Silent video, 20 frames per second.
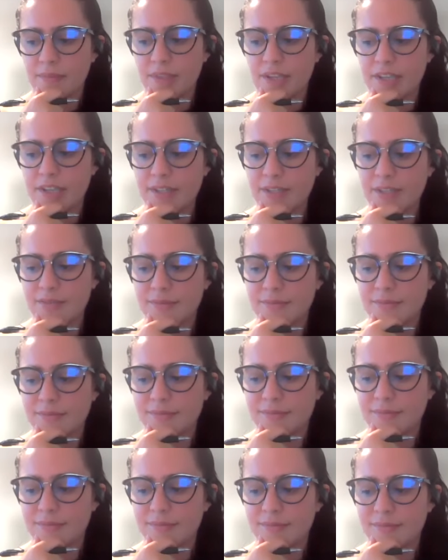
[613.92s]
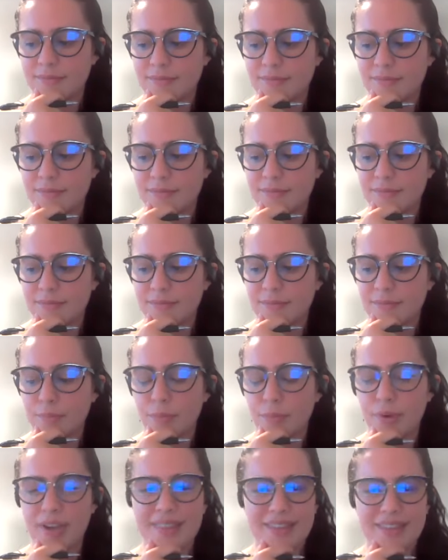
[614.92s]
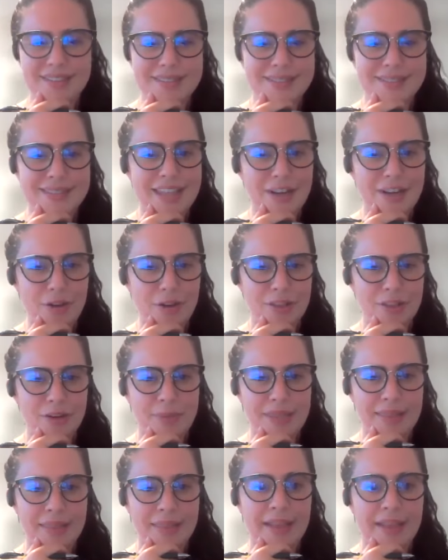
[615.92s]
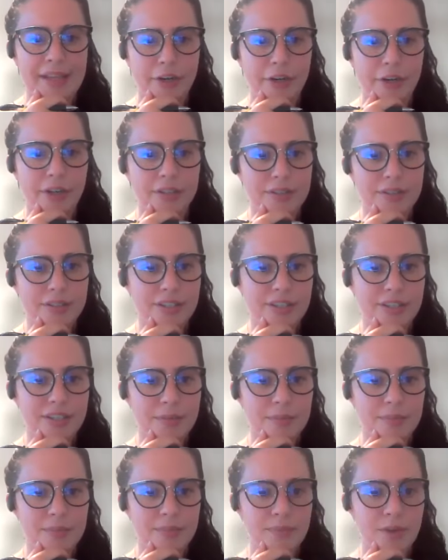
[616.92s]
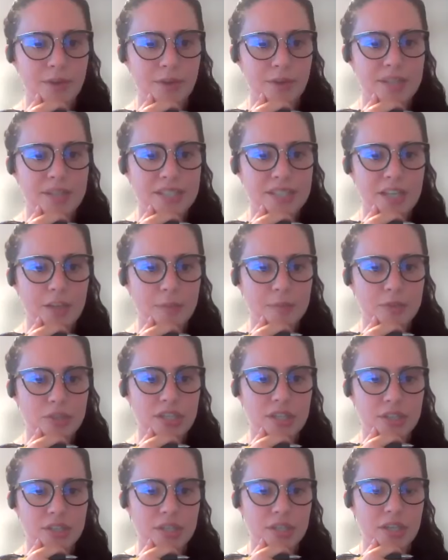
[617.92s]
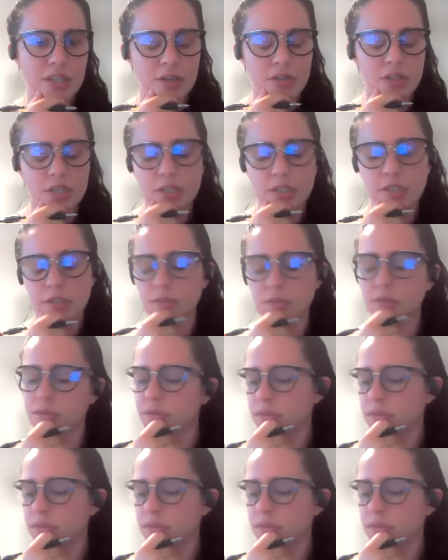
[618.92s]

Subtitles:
and bring things that are a little bit lighter. Always helps change the energy too.